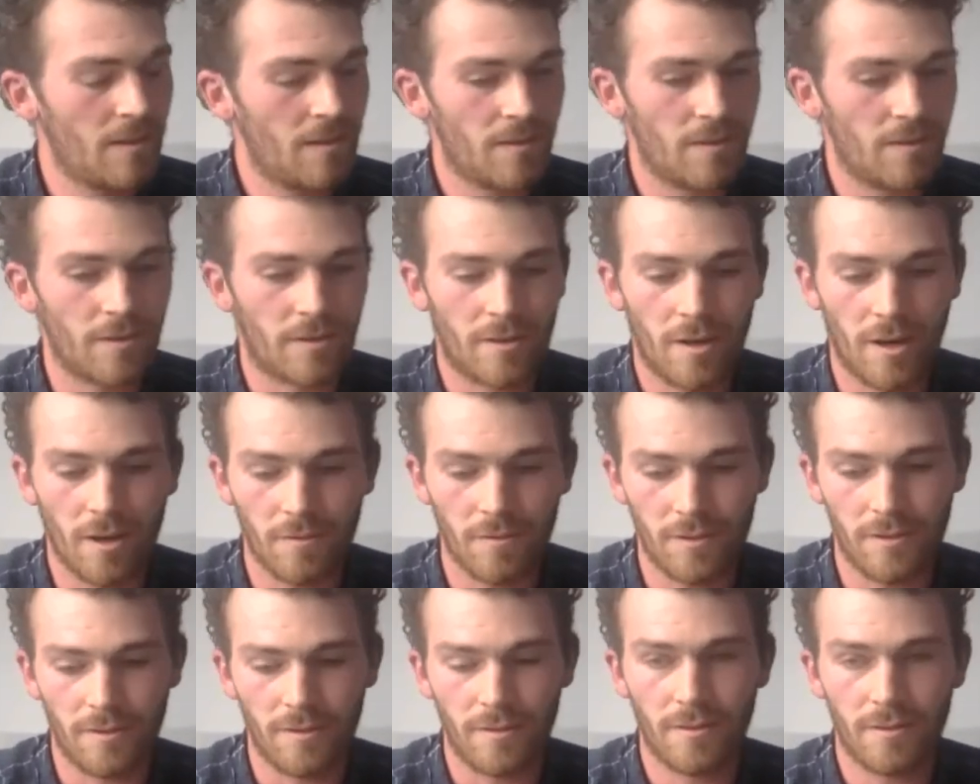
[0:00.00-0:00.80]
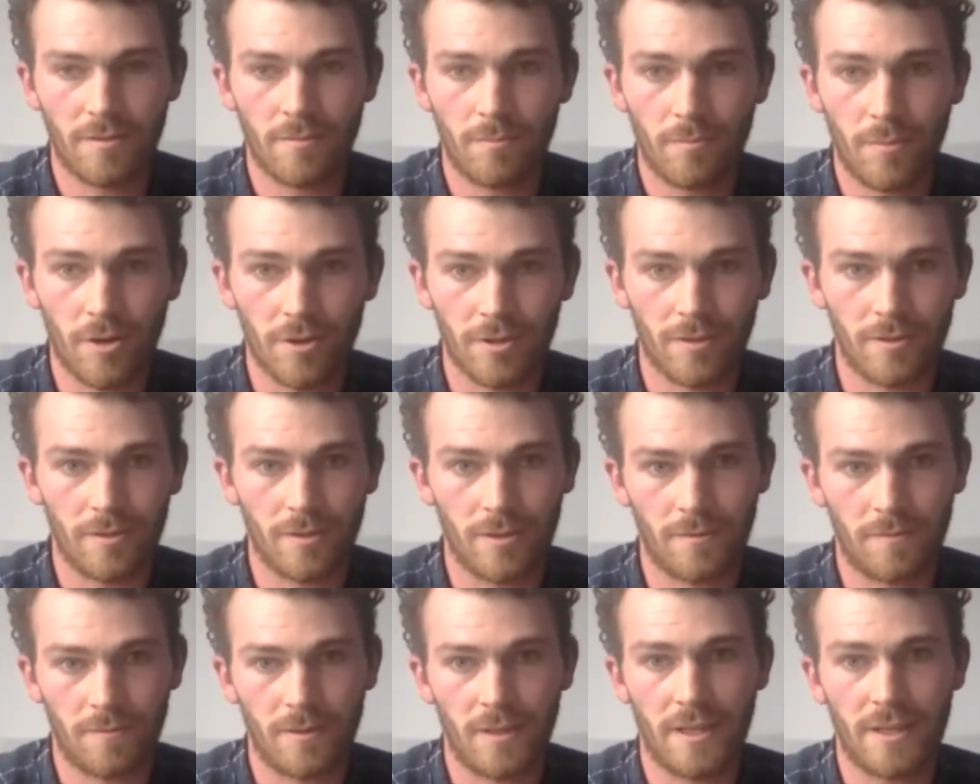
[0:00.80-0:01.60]
current model
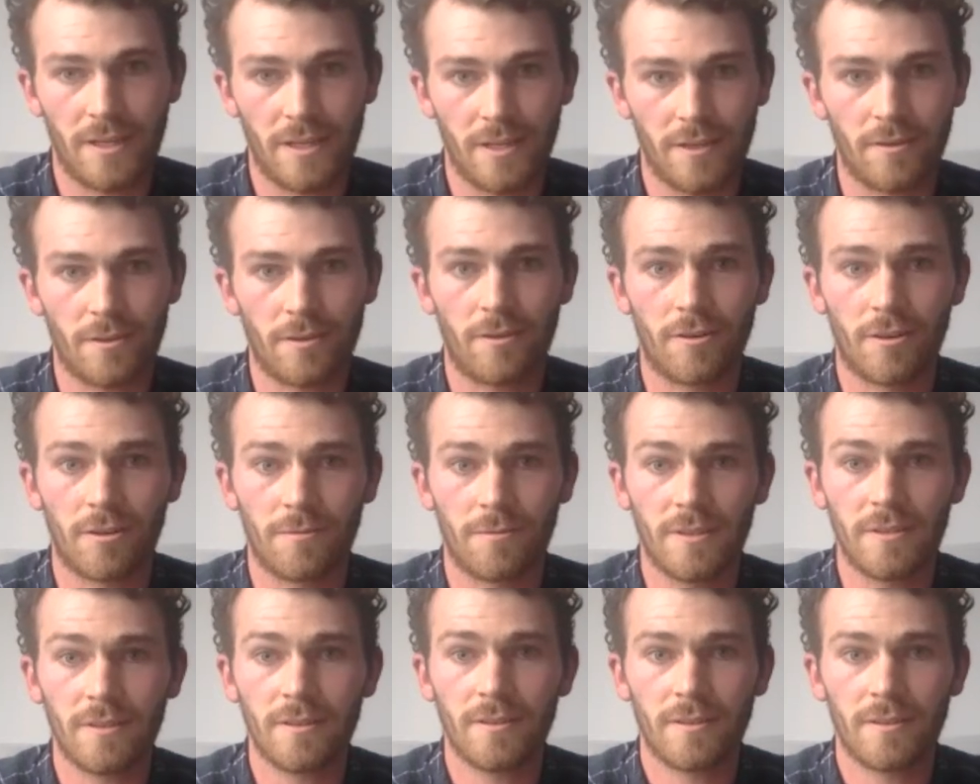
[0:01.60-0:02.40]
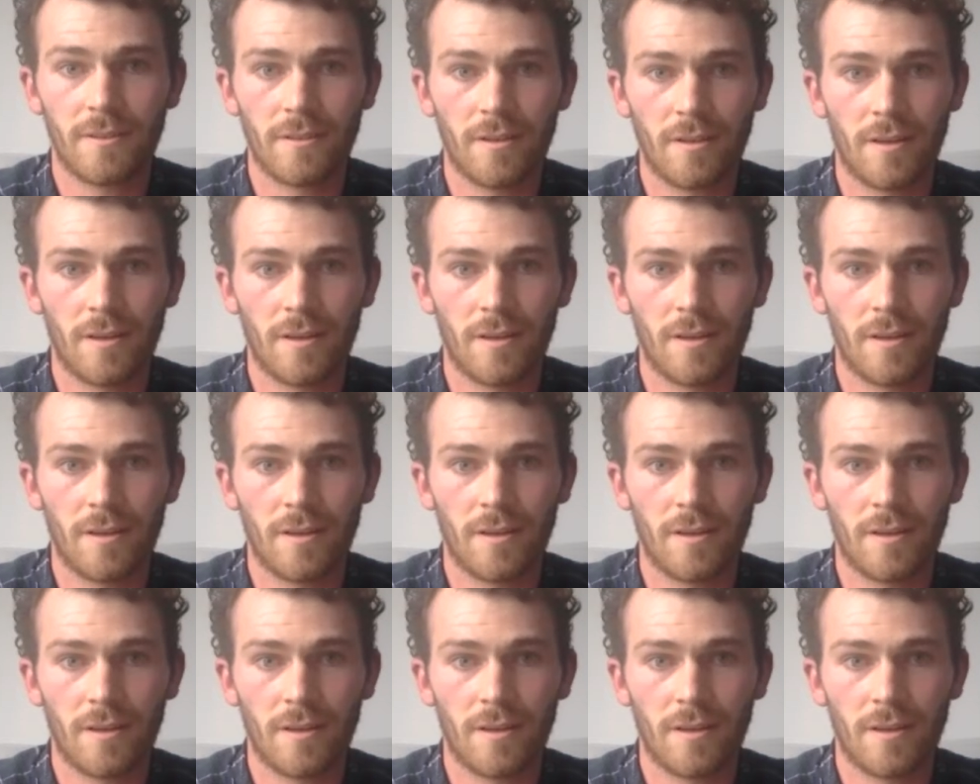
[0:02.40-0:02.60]
of linear economy,